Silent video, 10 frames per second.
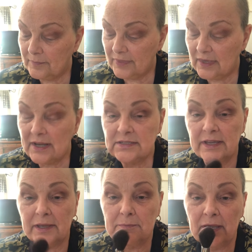Then I
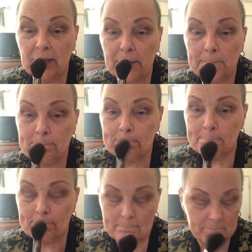take my
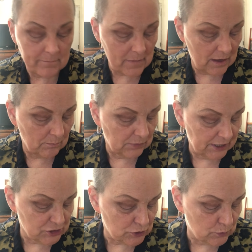
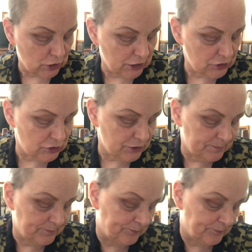blush brush